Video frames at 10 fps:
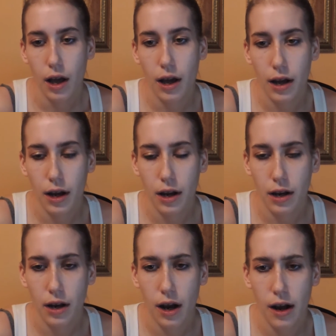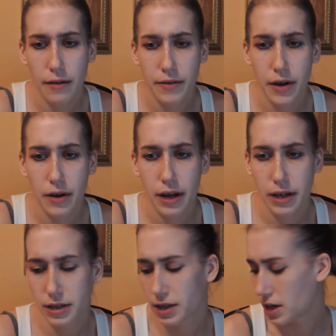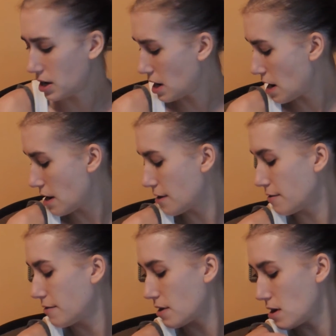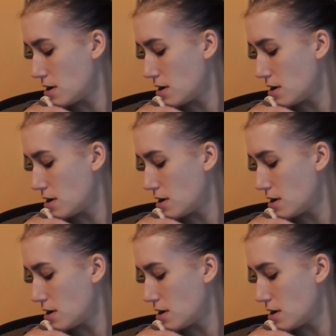And I've noticed that I have